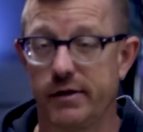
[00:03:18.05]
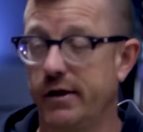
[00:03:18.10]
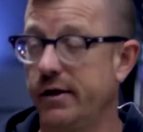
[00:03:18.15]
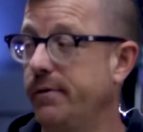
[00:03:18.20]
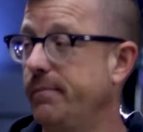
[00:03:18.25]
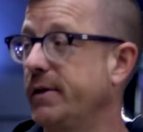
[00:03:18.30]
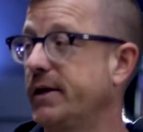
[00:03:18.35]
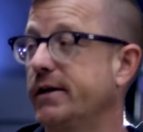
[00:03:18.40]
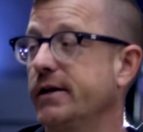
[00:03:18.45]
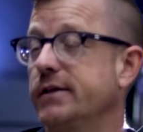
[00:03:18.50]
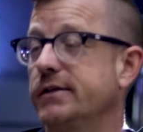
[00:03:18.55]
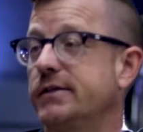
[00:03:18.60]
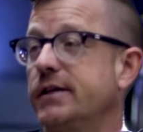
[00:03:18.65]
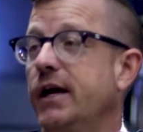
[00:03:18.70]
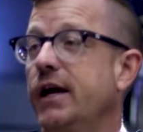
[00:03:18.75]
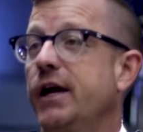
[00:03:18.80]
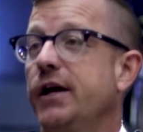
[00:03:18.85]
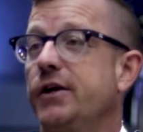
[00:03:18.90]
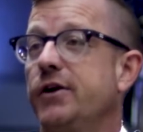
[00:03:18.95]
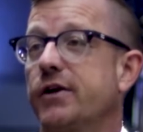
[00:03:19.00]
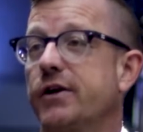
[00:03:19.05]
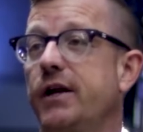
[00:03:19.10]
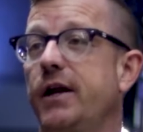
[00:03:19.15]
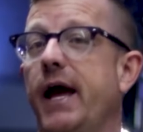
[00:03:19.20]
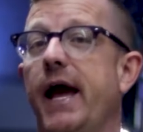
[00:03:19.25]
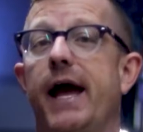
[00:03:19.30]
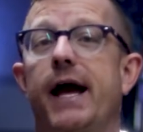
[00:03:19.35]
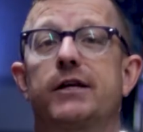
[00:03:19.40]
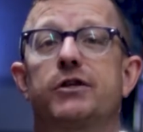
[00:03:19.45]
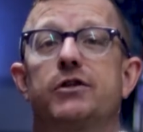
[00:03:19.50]
you know, because you're going
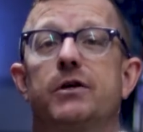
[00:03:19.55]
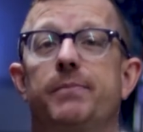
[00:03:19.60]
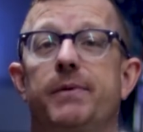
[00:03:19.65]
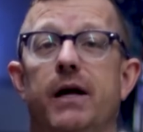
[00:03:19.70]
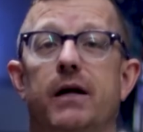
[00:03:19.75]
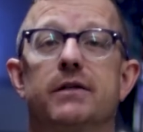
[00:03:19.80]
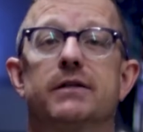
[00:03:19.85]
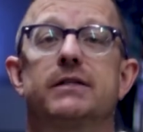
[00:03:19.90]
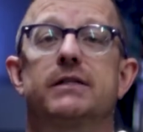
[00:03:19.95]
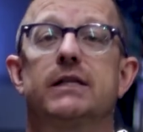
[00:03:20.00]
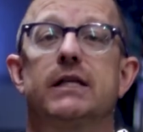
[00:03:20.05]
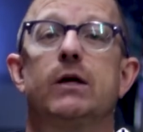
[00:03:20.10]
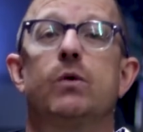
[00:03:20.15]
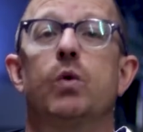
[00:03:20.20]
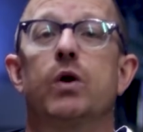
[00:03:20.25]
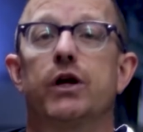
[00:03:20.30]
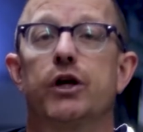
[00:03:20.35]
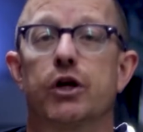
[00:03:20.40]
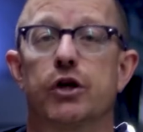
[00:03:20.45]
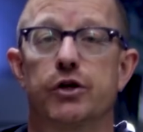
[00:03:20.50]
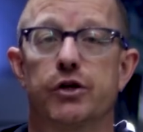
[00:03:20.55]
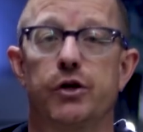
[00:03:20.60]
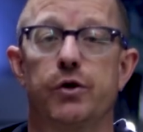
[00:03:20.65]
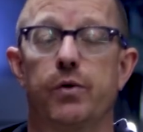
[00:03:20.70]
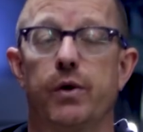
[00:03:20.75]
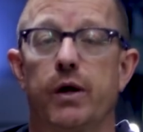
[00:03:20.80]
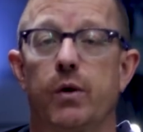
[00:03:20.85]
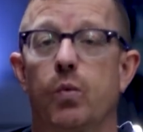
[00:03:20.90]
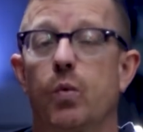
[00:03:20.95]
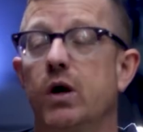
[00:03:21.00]
to actually be able to see what you're
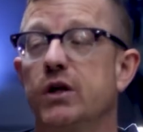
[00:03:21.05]
doing.